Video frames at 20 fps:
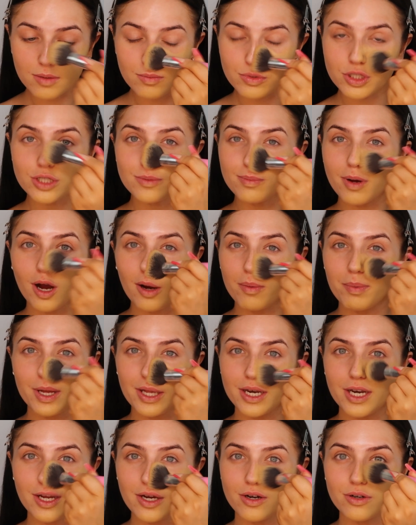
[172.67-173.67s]
Just
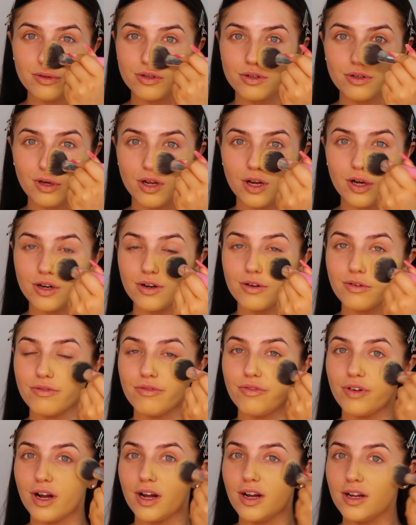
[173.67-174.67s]
popping it all
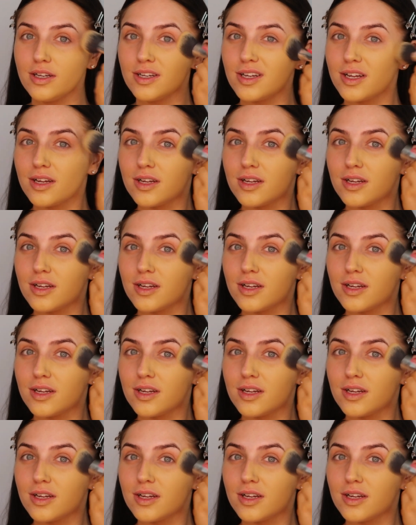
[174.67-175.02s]
over.